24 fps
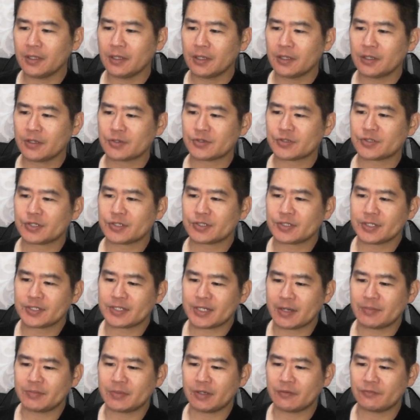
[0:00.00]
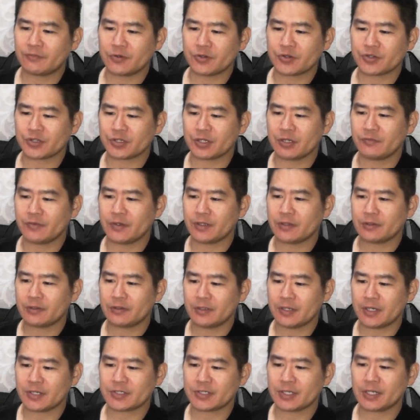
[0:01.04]
Here's just the typed out version of it,
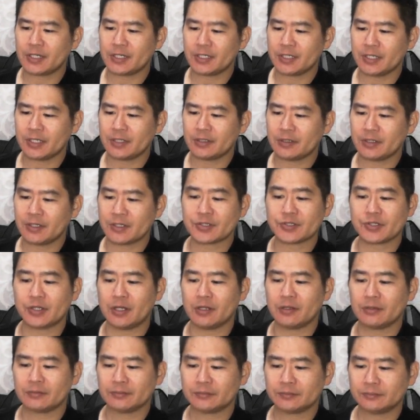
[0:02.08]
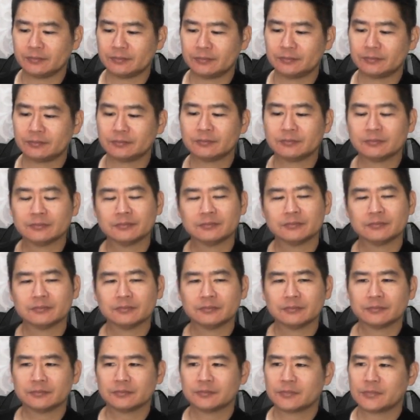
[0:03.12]
nice and clean, that's all.
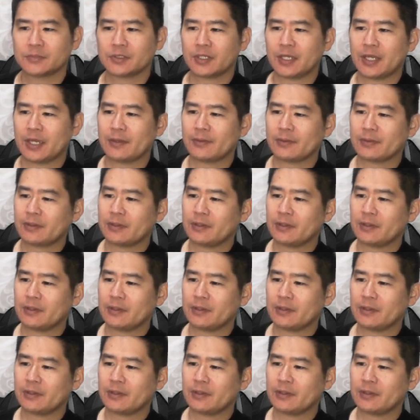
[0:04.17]
Okay,